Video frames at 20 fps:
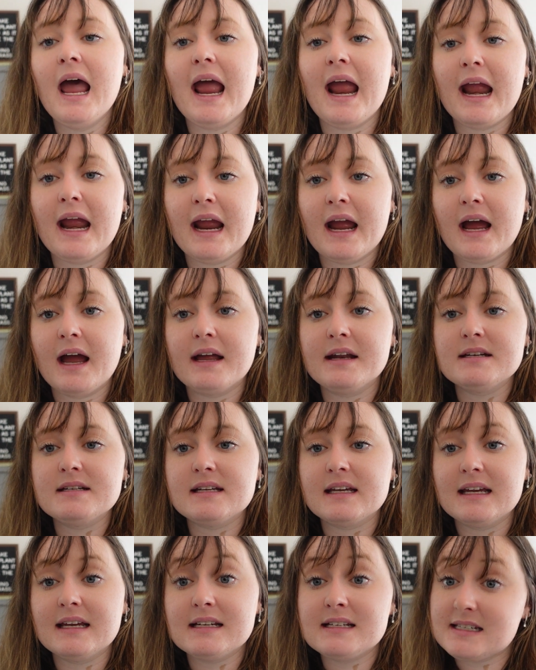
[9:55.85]
and
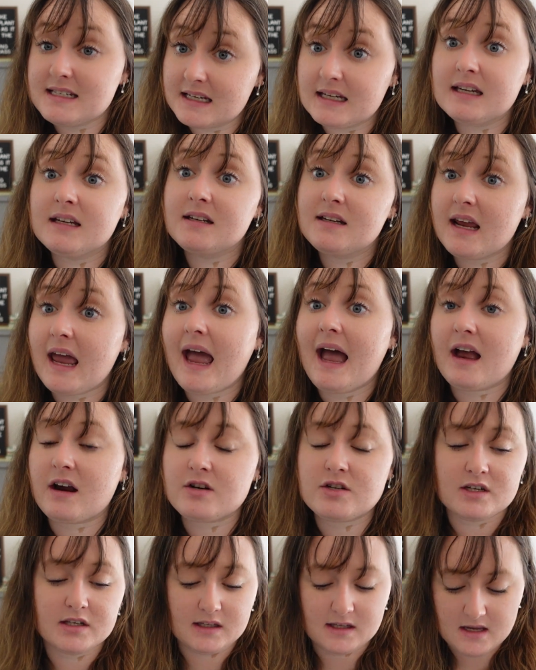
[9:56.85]
it did
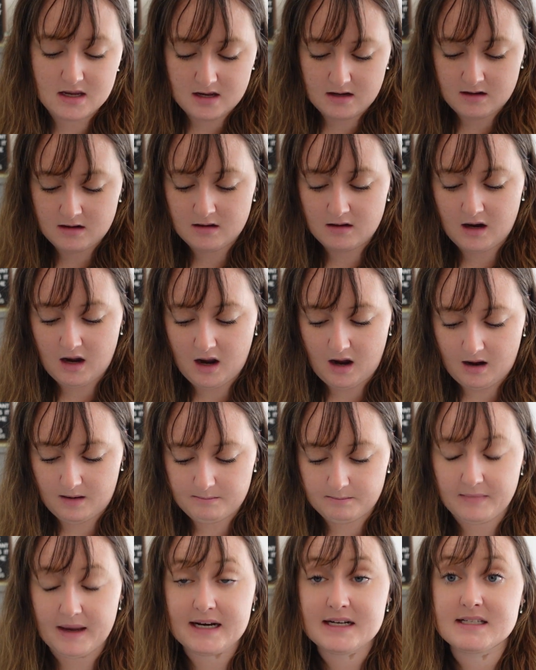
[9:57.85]
actually
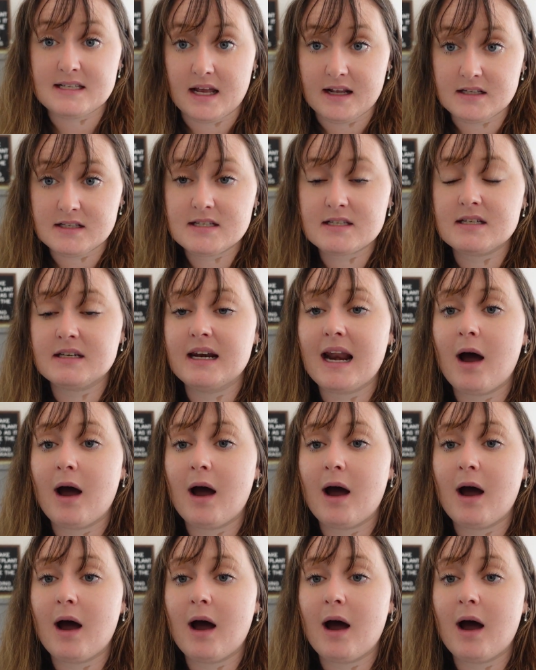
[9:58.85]
make sense.